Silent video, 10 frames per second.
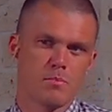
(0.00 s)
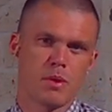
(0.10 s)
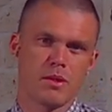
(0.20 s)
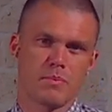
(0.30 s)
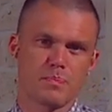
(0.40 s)

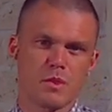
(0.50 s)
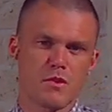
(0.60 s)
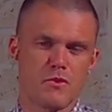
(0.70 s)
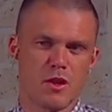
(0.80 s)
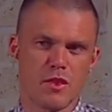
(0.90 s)
But
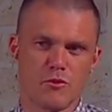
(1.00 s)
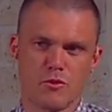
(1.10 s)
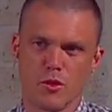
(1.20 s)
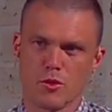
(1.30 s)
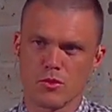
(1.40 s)
for other
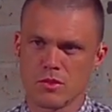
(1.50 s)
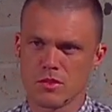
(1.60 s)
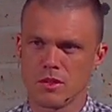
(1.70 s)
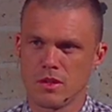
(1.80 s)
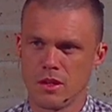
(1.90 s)
folks,